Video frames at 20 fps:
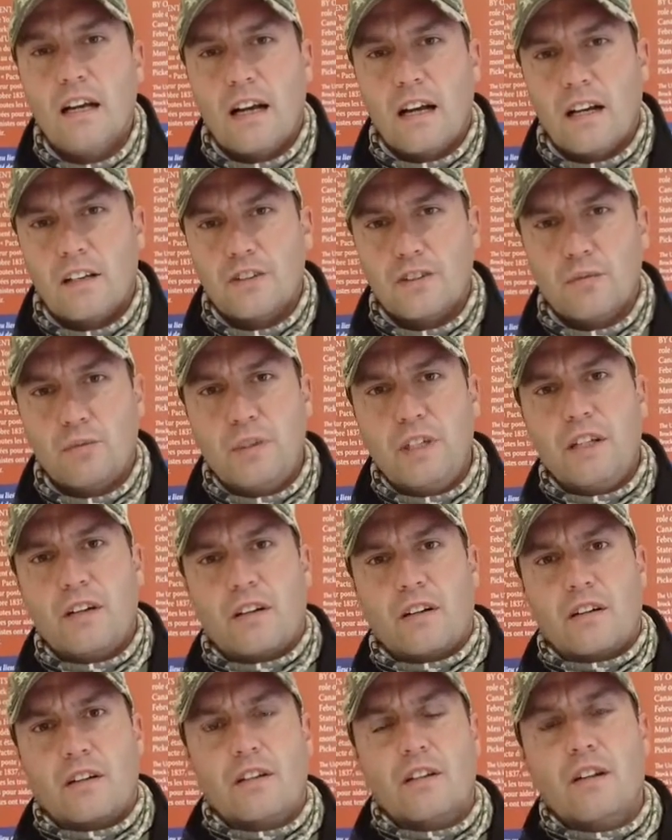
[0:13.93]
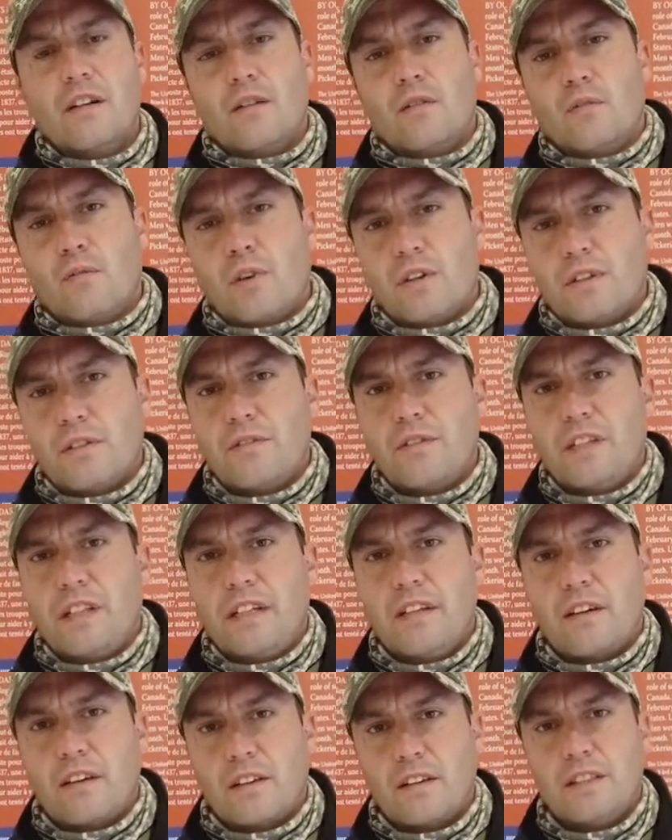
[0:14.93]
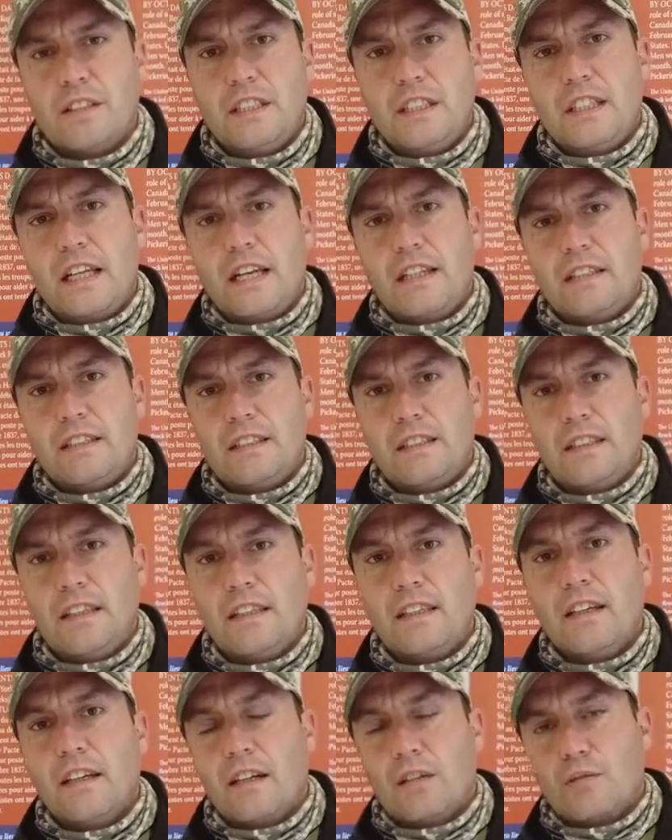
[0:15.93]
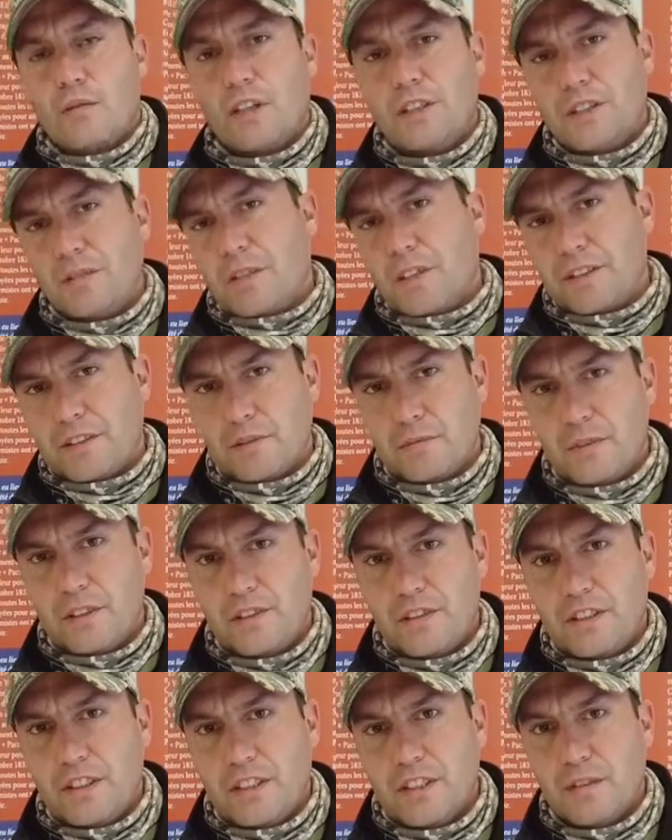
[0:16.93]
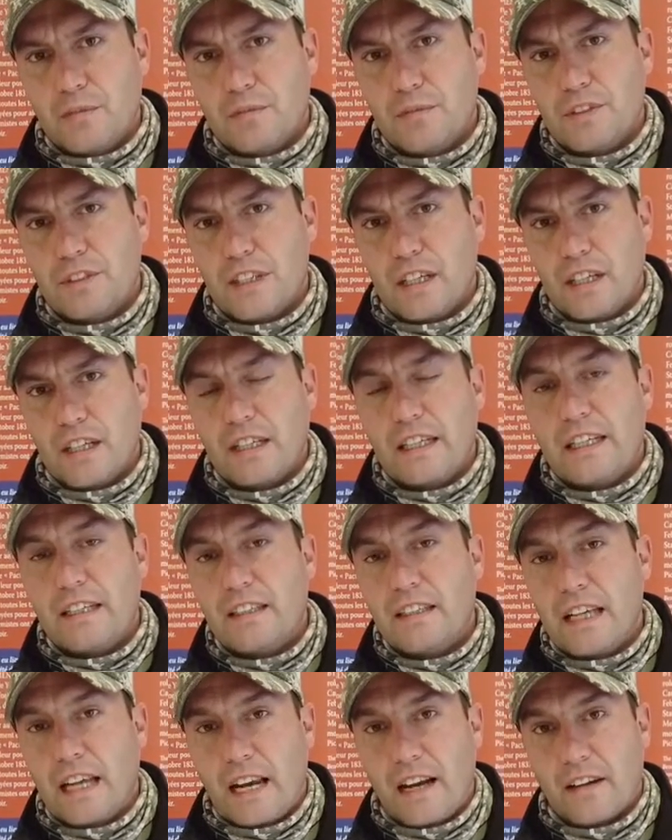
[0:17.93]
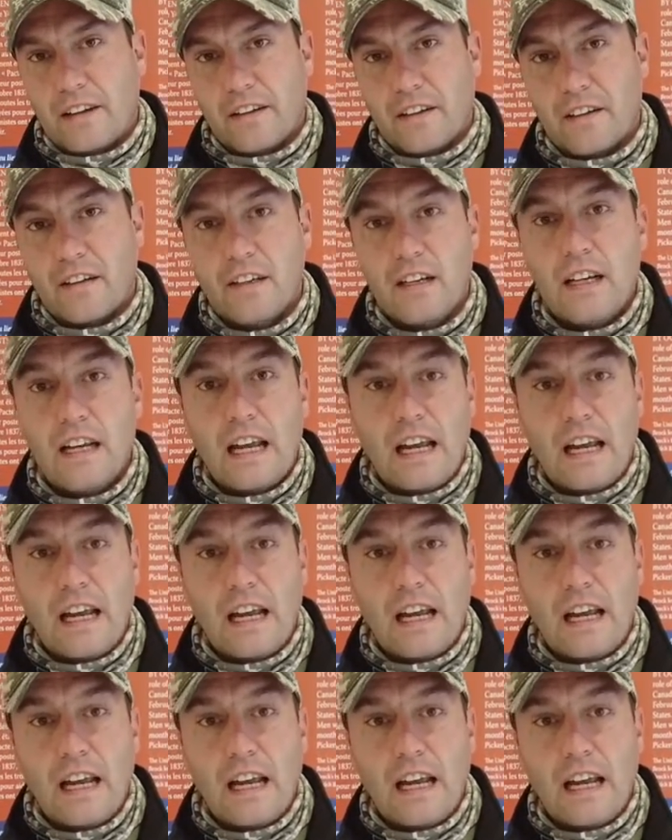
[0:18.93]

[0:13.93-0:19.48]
Uh, so we are one of the RCAC regimental museums uh, in Canada.